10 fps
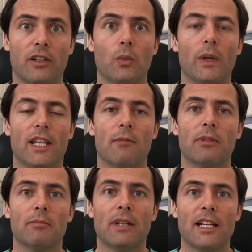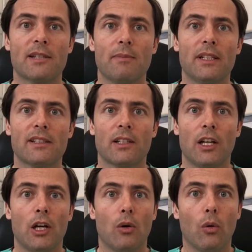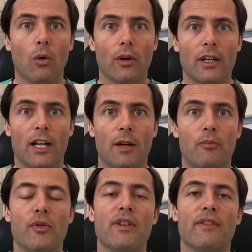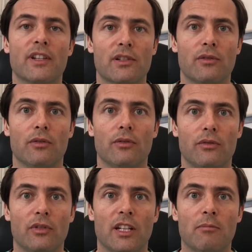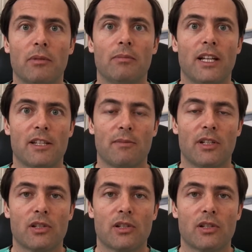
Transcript: with the implant placement or previous to the implant placement.